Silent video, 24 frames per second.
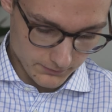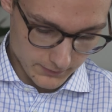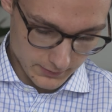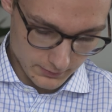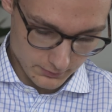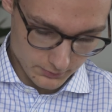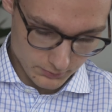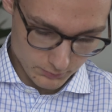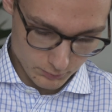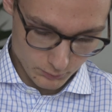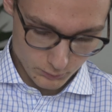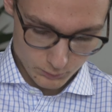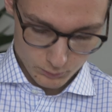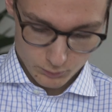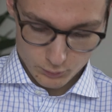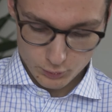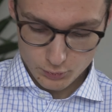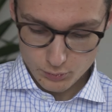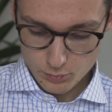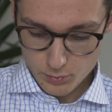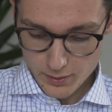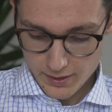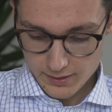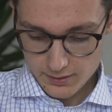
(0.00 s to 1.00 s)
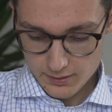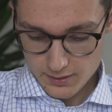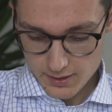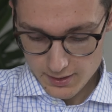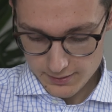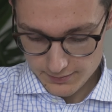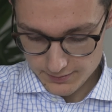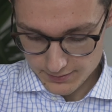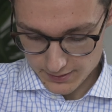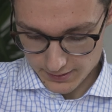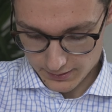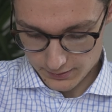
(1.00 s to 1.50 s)
That's quite
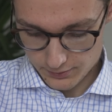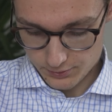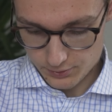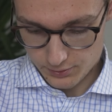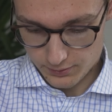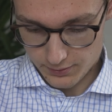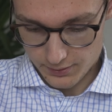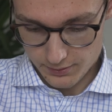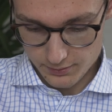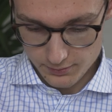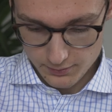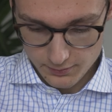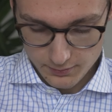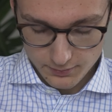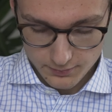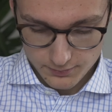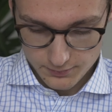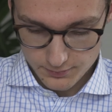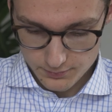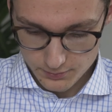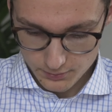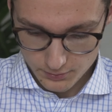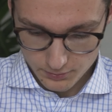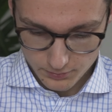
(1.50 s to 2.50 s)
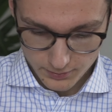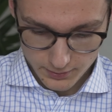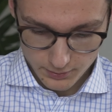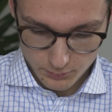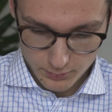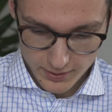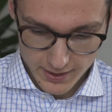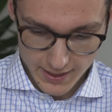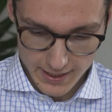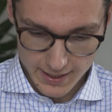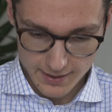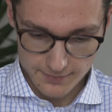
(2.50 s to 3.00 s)
nice actually. So here
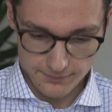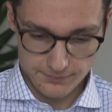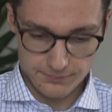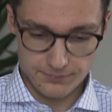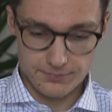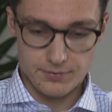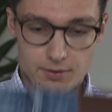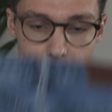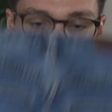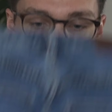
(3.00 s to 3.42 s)
we have